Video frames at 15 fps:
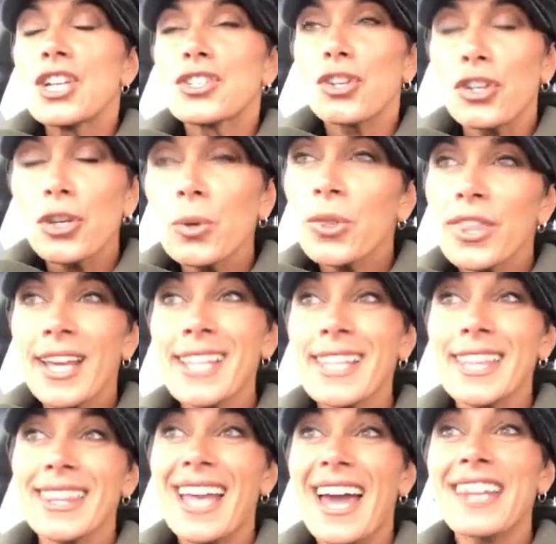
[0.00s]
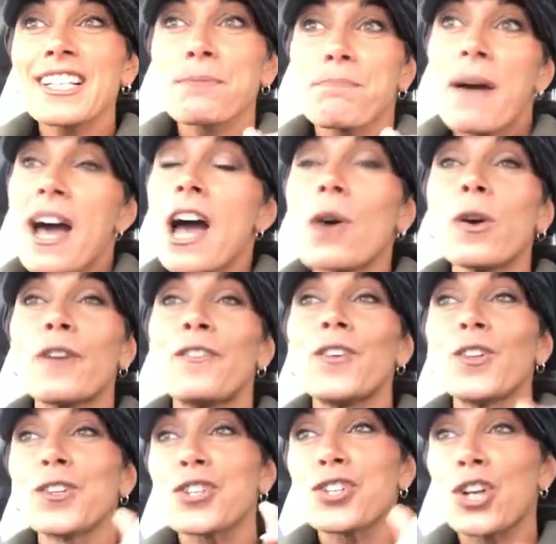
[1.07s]
Do you think that that is
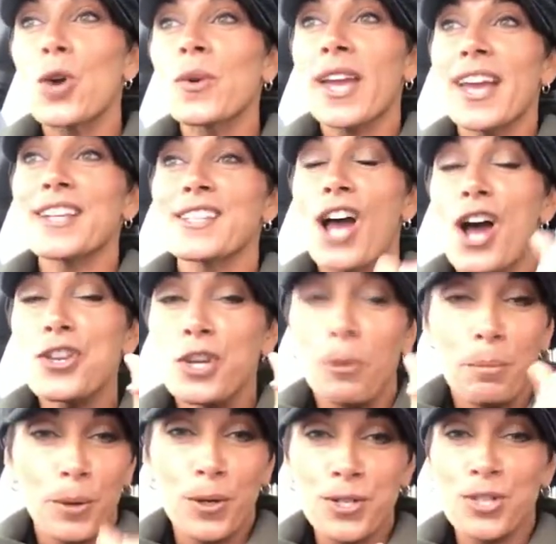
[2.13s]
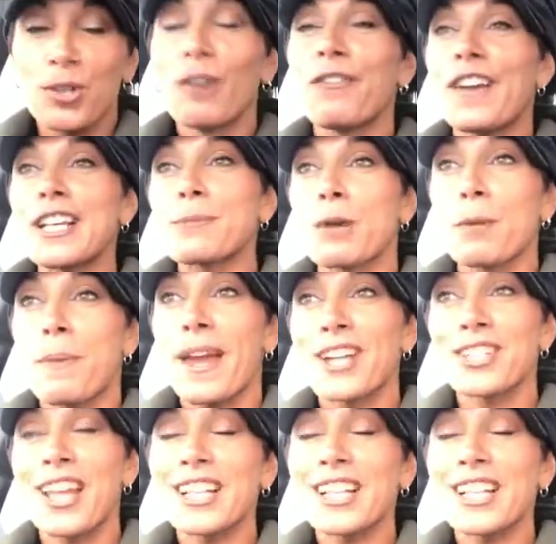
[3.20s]
powerful to showcase on your personal Facebook page?